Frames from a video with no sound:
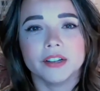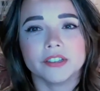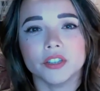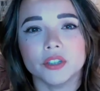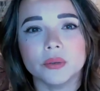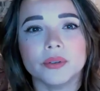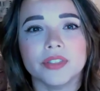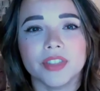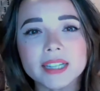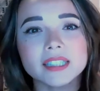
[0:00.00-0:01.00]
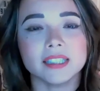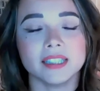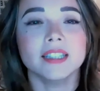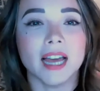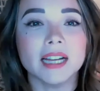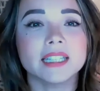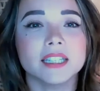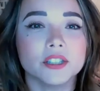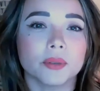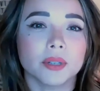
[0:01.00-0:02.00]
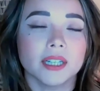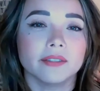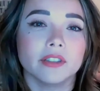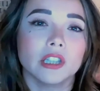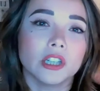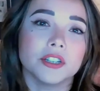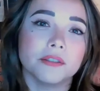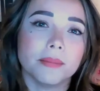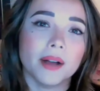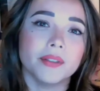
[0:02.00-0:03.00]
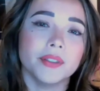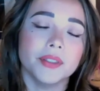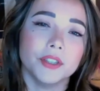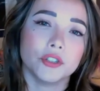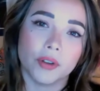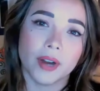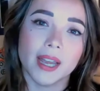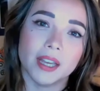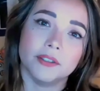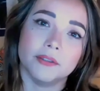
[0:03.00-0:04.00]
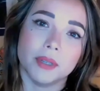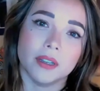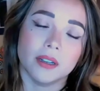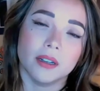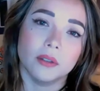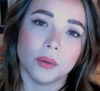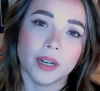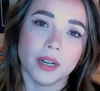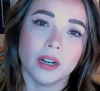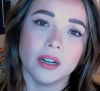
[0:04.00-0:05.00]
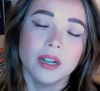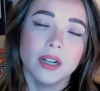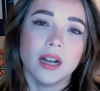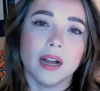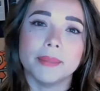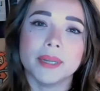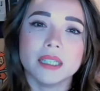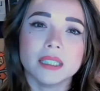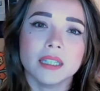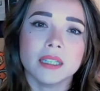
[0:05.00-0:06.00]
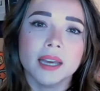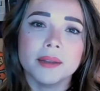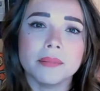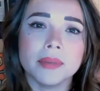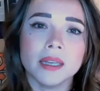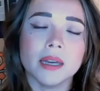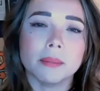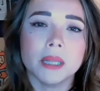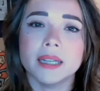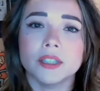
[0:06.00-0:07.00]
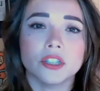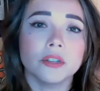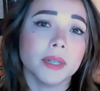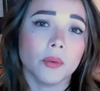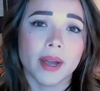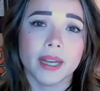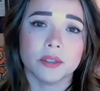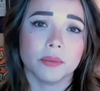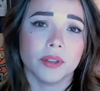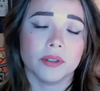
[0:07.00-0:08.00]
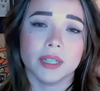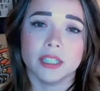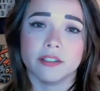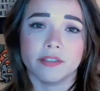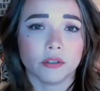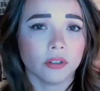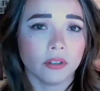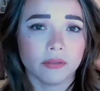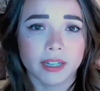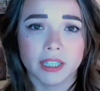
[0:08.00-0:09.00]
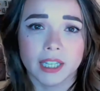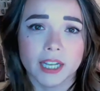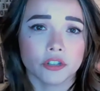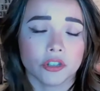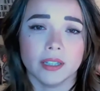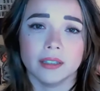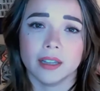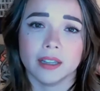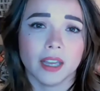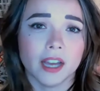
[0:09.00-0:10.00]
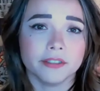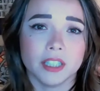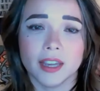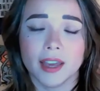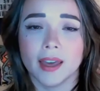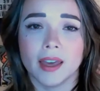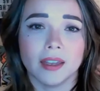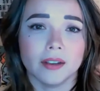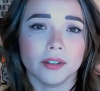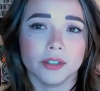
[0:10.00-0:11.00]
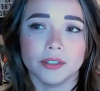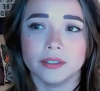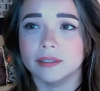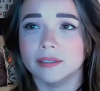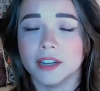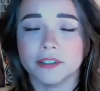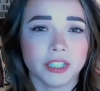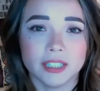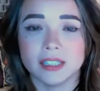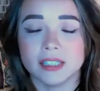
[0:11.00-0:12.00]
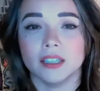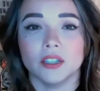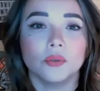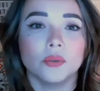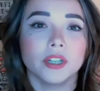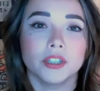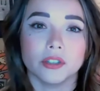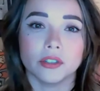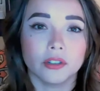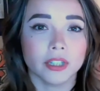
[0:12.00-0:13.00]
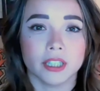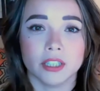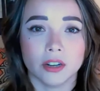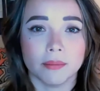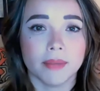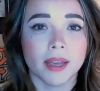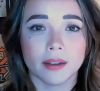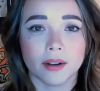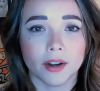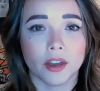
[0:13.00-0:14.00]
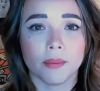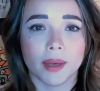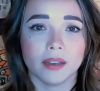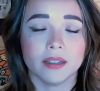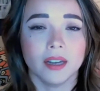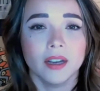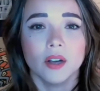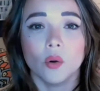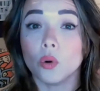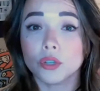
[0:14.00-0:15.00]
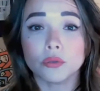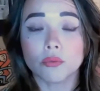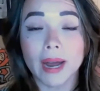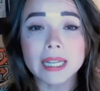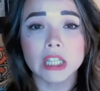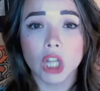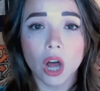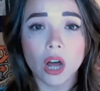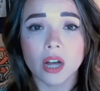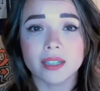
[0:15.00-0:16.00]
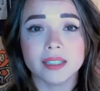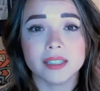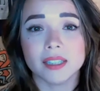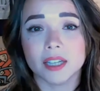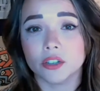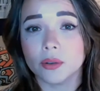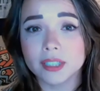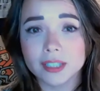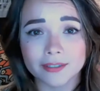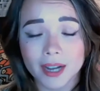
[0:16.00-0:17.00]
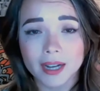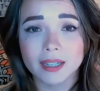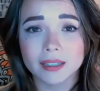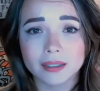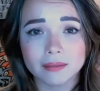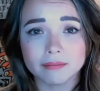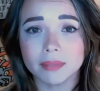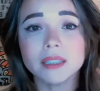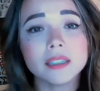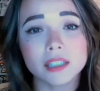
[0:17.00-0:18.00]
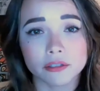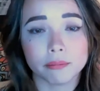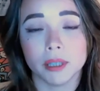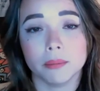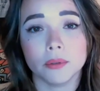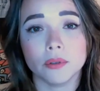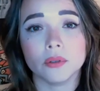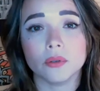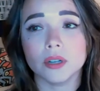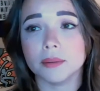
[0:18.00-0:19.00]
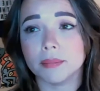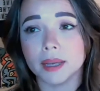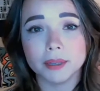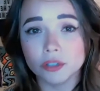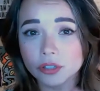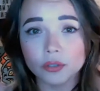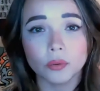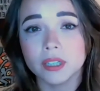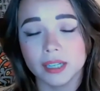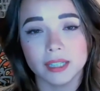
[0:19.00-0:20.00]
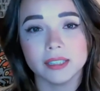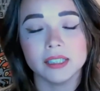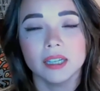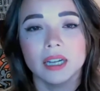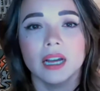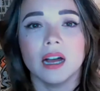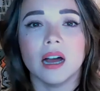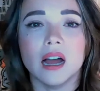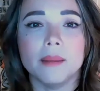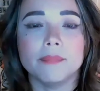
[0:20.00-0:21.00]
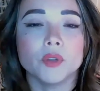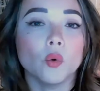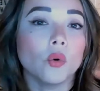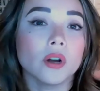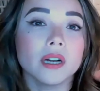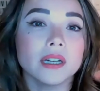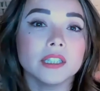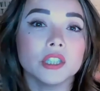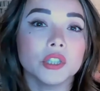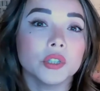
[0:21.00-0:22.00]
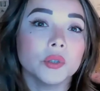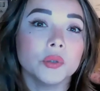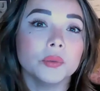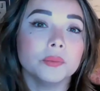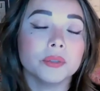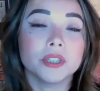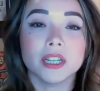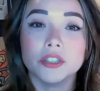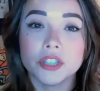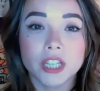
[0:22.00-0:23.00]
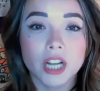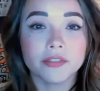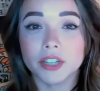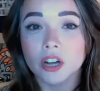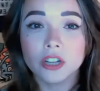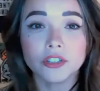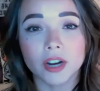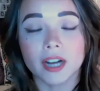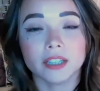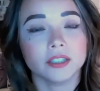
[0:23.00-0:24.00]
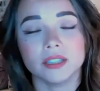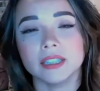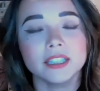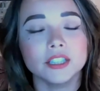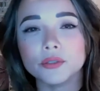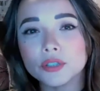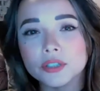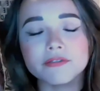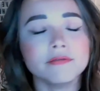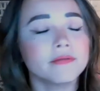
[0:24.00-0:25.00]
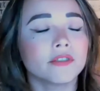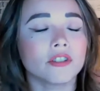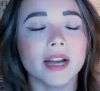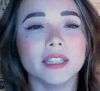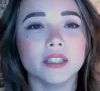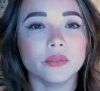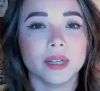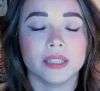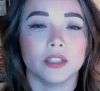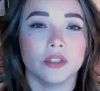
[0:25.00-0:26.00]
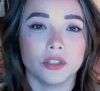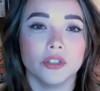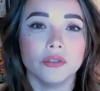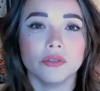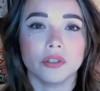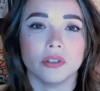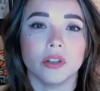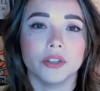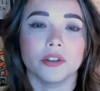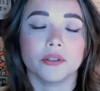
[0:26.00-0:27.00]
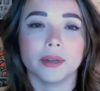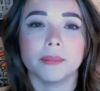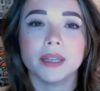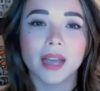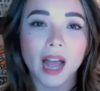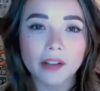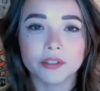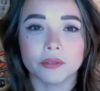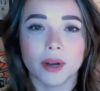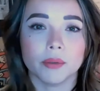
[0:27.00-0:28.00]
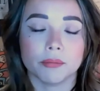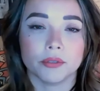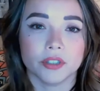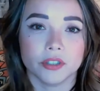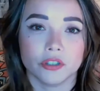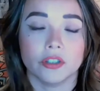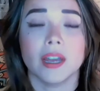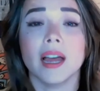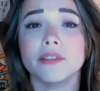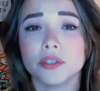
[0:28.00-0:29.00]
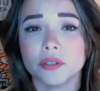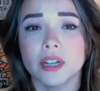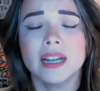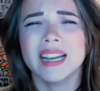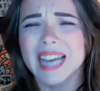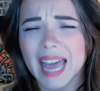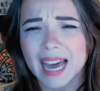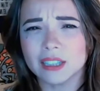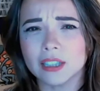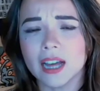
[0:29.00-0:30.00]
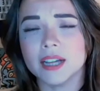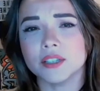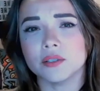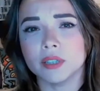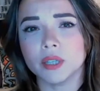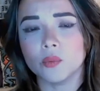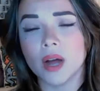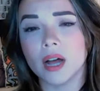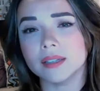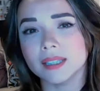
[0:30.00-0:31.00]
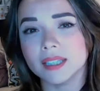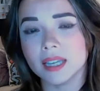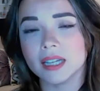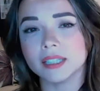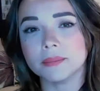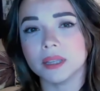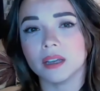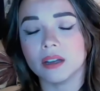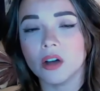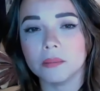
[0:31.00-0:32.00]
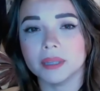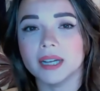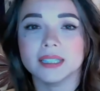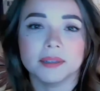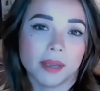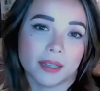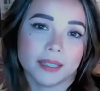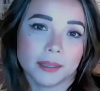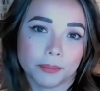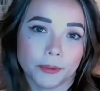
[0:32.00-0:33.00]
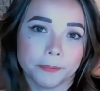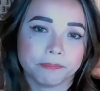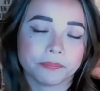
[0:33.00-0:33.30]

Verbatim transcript: So that's in essence what I have learned about the trade of being a lawyer, um, because it can be applied in so many ways, whether it's federal regulation like the FDA or FTC, or you're learning to make an argument or to write laws that are going to affect millions of people, or maybe just an ordinance, um, or to protect yourself in a contract. Uh, you, there's a variety of ways that you can use your law degree, but you have to write with precision. You have to analyze really well and to take something complex and make it simple.